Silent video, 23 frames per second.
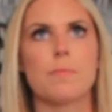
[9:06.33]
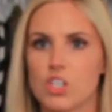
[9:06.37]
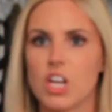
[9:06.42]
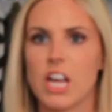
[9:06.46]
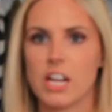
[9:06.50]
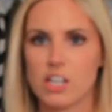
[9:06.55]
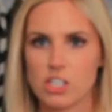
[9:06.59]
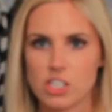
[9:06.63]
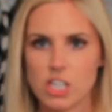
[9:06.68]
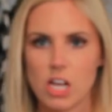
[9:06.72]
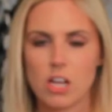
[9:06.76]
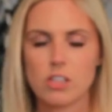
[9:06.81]

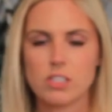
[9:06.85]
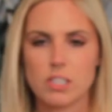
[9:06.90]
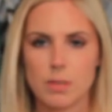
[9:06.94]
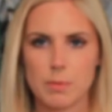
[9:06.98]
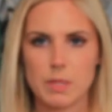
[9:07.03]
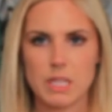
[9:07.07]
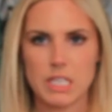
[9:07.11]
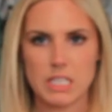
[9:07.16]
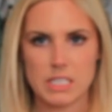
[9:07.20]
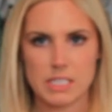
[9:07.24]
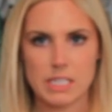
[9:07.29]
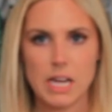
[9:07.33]
changed out some
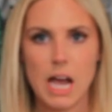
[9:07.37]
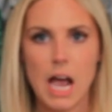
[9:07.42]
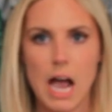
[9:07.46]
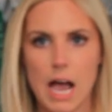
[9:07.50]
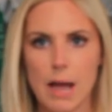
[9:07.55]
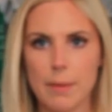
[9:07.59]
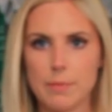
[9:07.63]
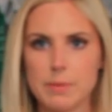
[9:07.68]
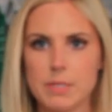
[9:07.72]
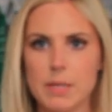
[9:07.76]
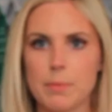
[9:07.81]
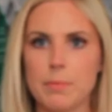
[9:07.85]
of these
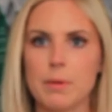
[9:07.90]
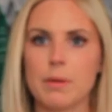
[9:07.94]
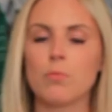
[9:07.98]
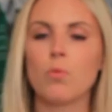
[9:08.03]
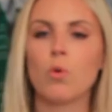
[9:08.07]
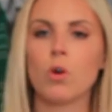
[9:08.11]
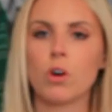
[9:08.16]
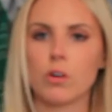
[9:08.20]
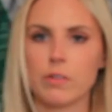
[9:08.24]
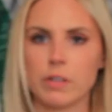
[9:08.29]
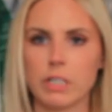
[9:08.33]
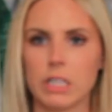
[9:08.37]
tops and been
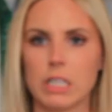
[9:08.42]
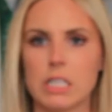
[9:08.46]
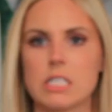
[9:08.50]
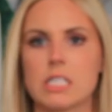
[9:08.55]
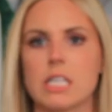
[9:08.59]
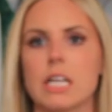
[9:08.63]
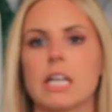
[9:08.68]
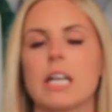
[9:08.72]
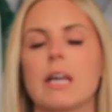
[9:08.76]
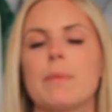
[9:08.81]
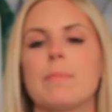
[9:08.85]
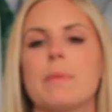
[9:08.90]
more
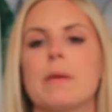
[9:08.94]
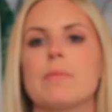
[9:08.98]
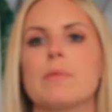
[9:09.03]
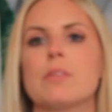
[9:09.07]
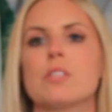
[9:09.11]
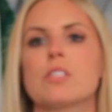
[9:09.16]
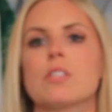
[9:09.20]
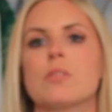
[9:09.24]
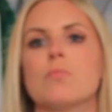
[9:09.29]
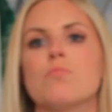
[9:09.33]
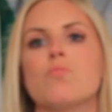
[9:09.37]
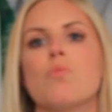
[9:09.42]
realistic, and maybe
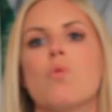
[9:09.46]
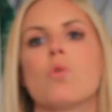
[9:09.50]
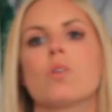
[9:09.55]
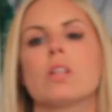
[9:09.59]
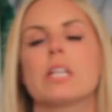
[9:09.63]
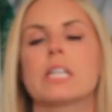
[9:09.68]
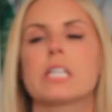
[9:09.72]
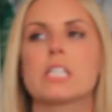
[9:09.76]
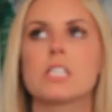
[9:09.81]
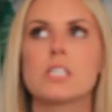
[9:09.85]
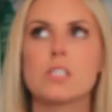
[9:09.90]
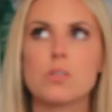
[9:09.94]
some more
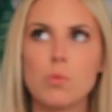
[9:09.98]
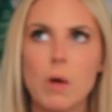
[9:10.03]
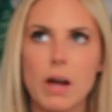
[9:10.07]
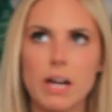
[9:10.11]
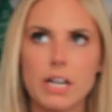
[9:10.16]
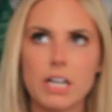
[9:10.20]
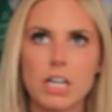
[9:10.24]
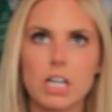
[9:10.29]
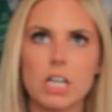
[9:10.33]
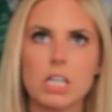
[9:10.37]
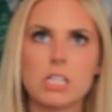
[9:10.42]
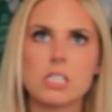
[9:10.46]
like
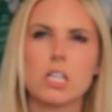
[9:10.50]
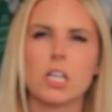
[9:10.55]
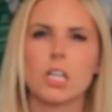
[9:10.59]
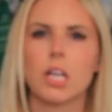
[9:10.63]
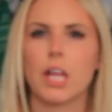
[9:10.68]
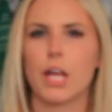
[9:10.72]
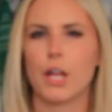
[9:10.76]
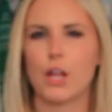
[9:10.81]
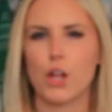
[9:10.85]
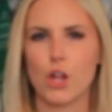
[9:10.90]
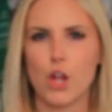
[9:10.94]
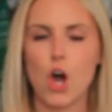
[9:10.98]
sweaters or
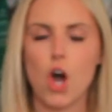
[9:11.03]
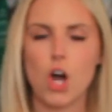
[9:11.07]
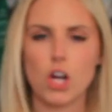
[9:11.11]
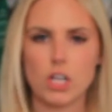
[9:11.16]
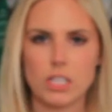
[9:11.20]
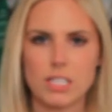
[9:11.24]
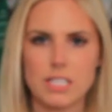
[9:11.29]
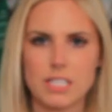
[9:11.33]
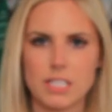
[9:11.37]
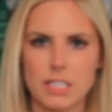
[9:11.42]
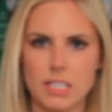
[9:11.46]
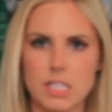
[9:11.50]
like long
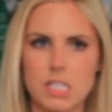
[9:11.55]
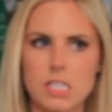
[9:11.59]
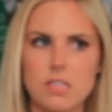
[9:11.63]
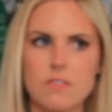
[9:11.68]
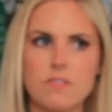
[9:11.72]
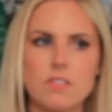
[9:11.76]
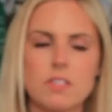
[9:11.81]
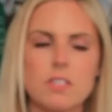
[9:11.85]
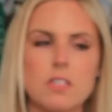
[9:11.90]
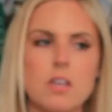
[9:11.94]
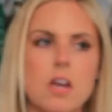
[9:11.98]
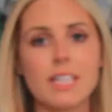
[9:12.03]

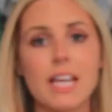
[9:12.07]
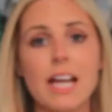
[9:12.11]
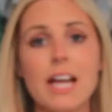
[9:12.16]
sleeves.